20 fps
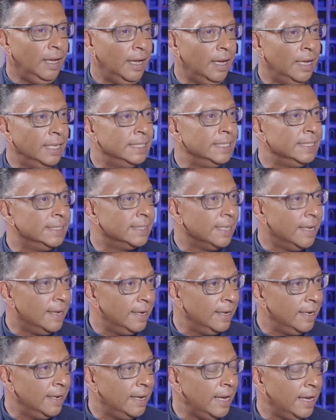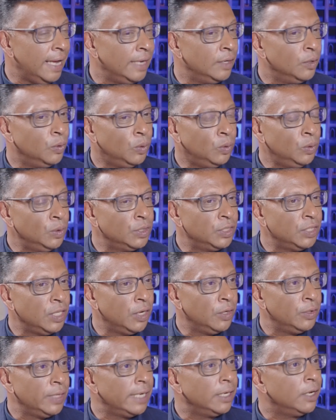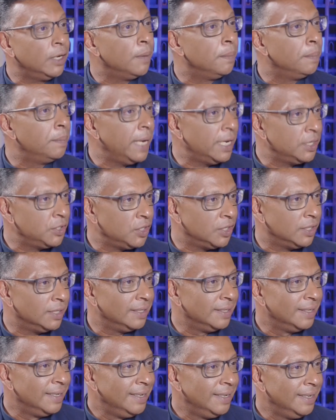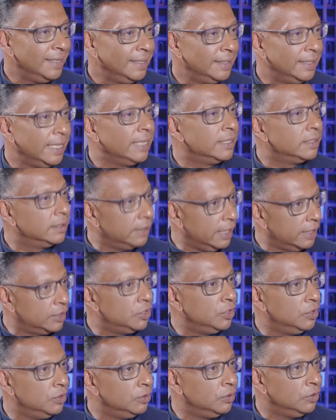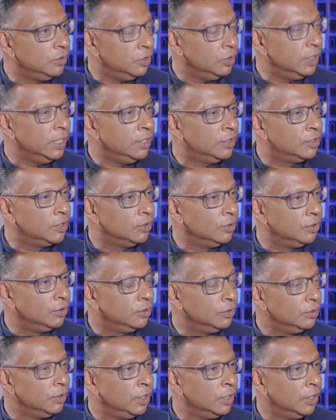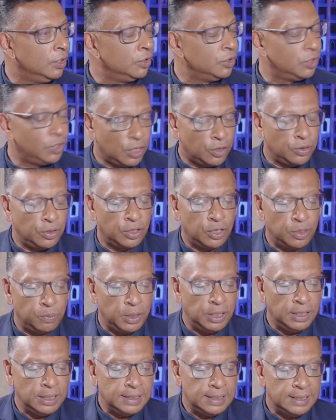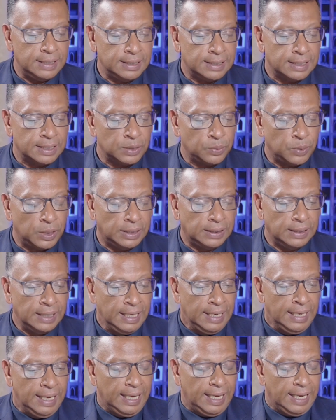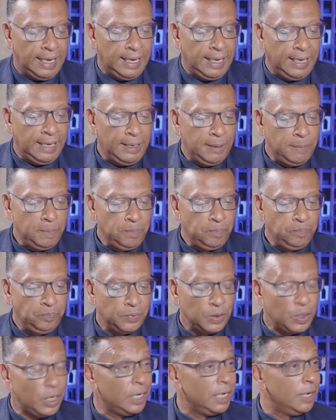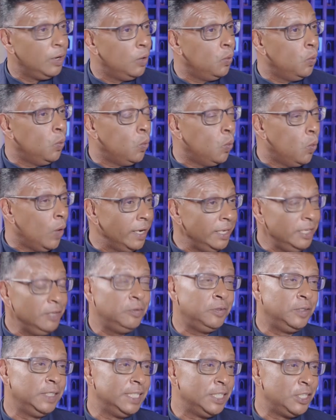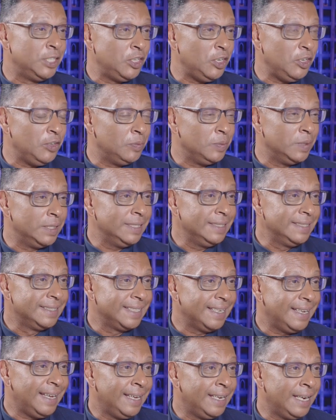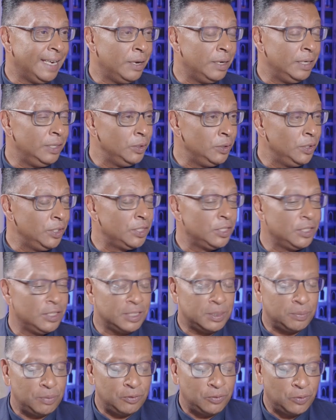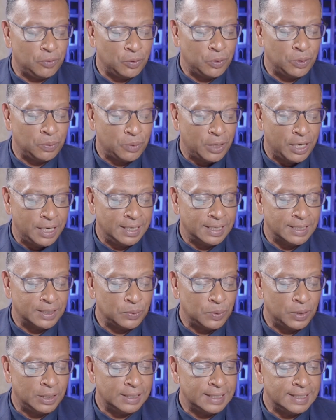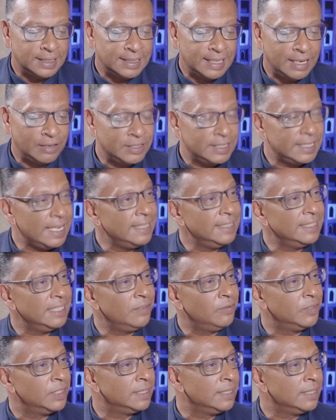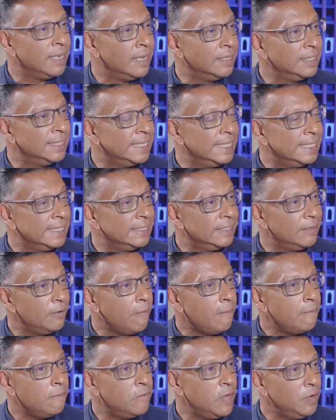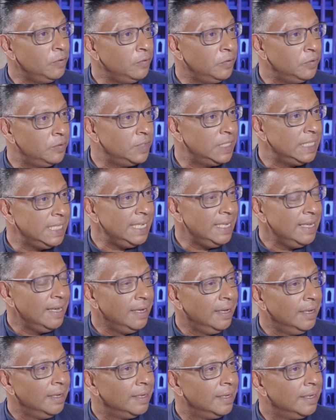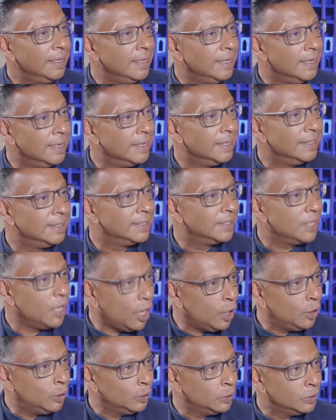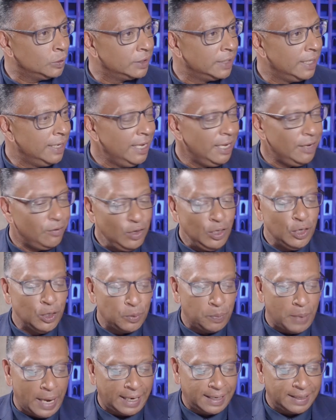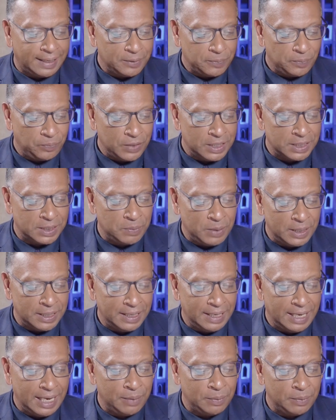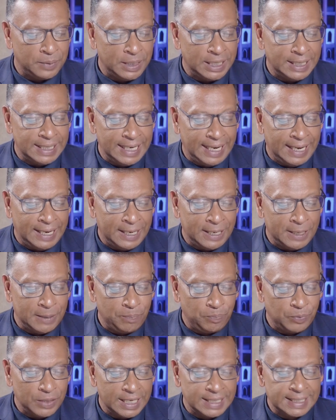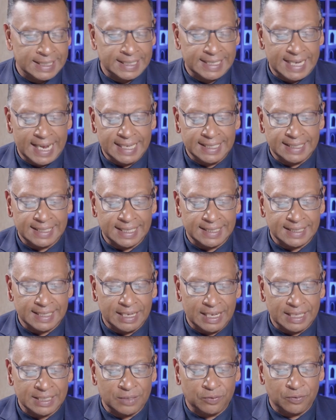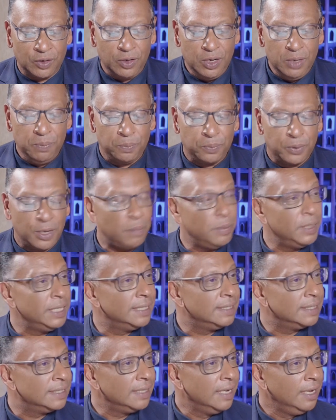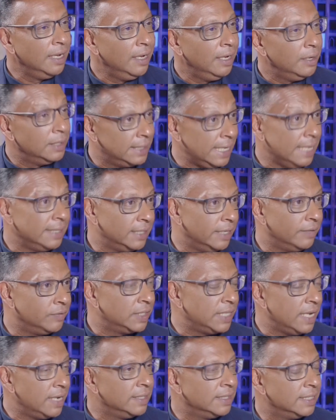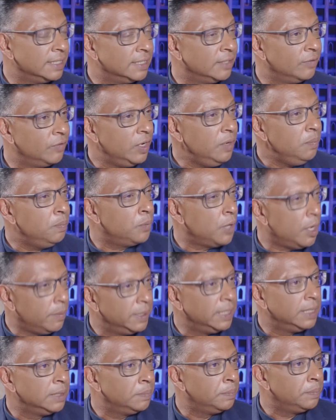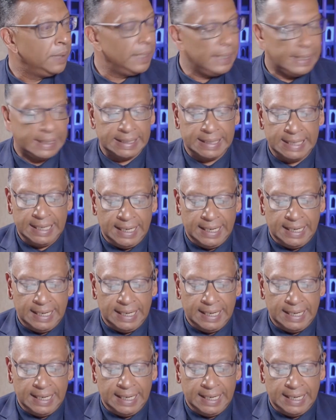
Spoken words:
a desire and also that compassion that you need to, you know, show the communities as well. Wonderful achievement, and I alluded to this before the break as well, is that SANZAF has now turned 50 years old. If you look back, Yasmina, I mean, it stands as a very prominent, SANZAF stands as a very prominent pillar